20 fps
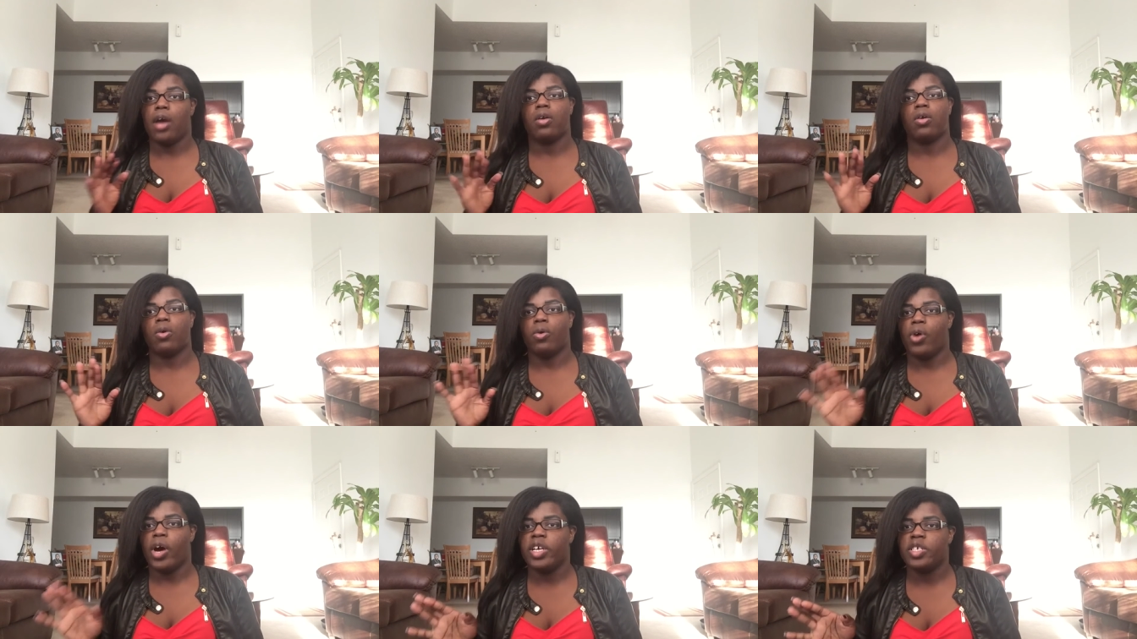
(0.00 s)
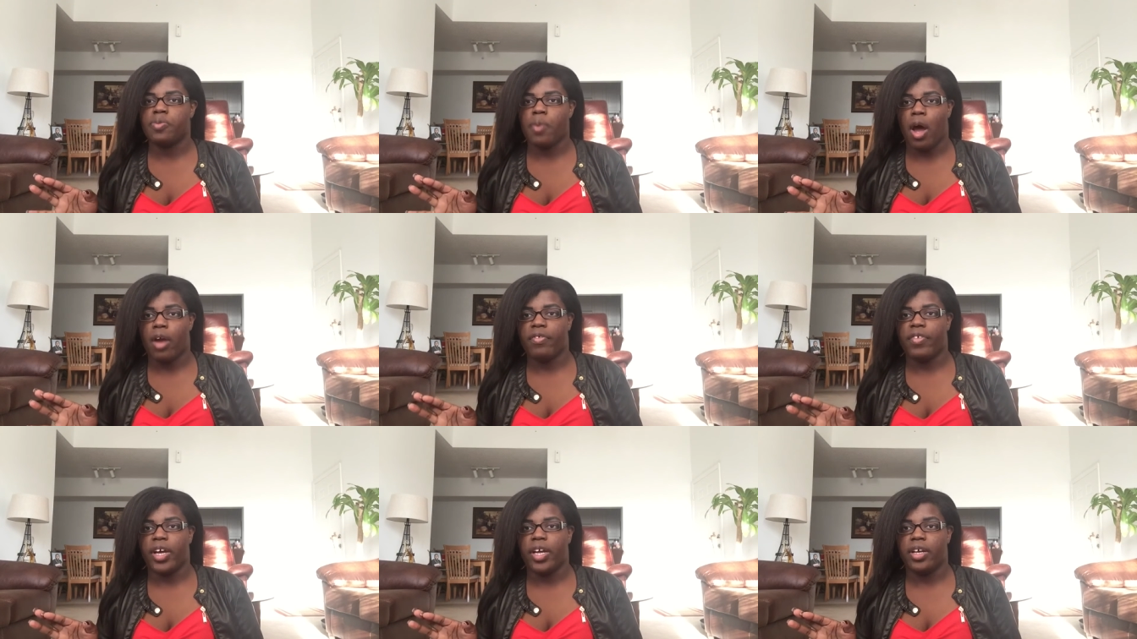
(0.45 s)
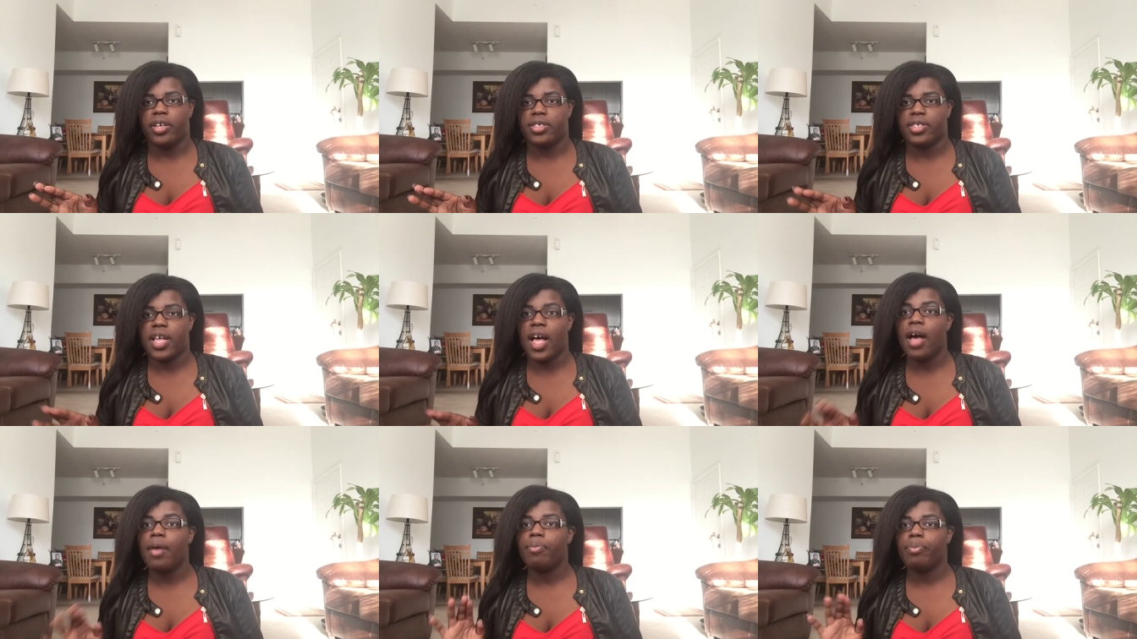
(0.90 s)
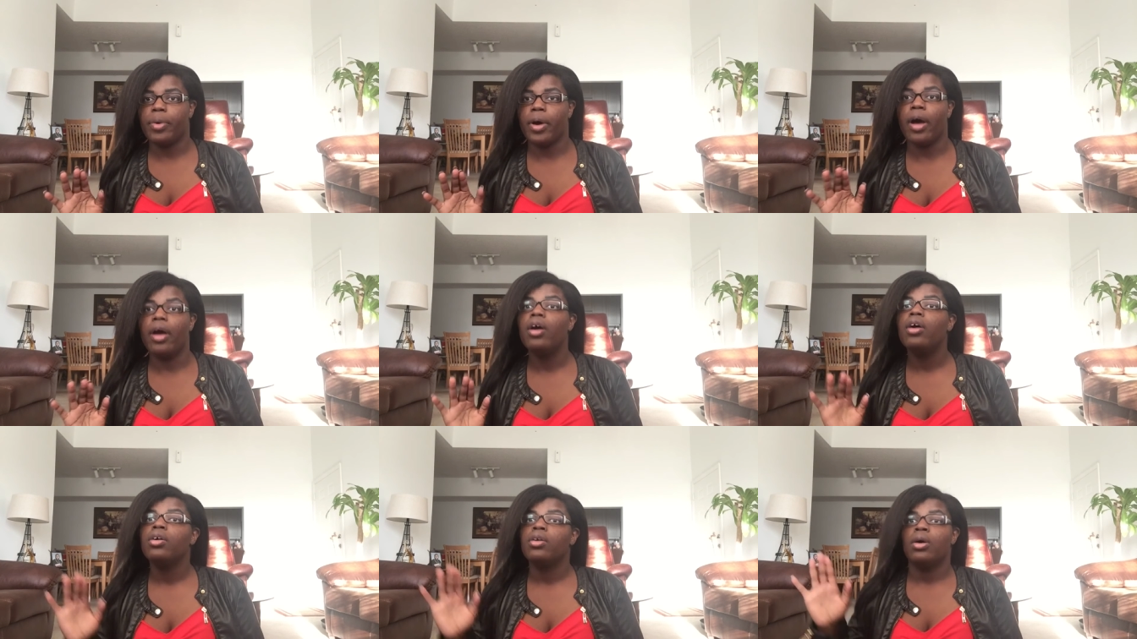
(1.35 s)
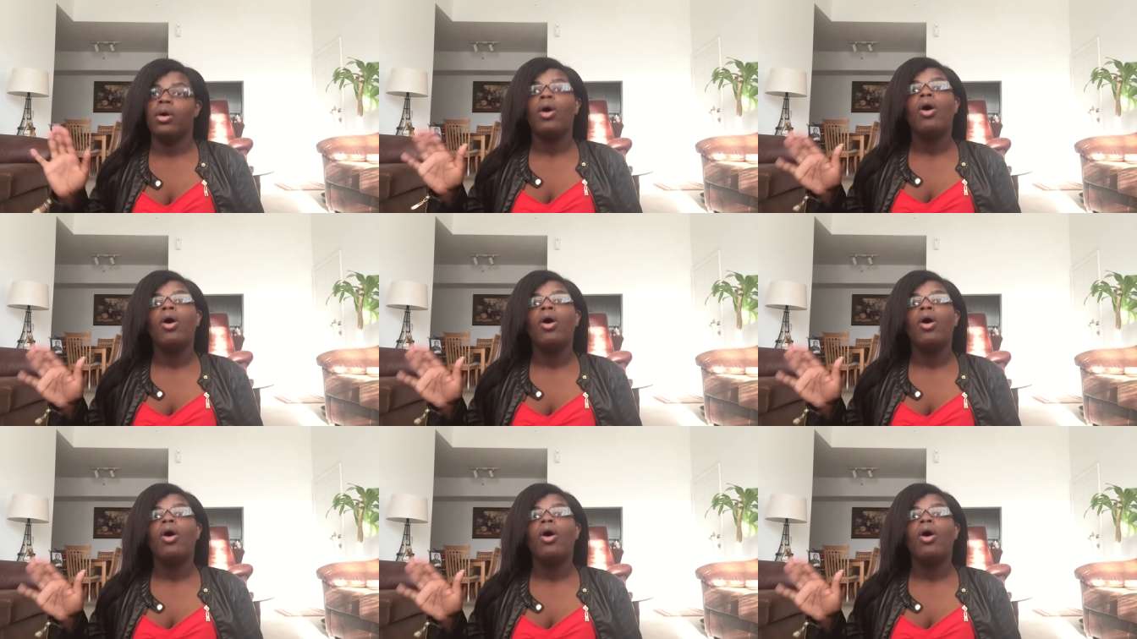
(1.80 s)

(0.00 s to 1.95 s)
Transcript: I don't know why Spotify does that, but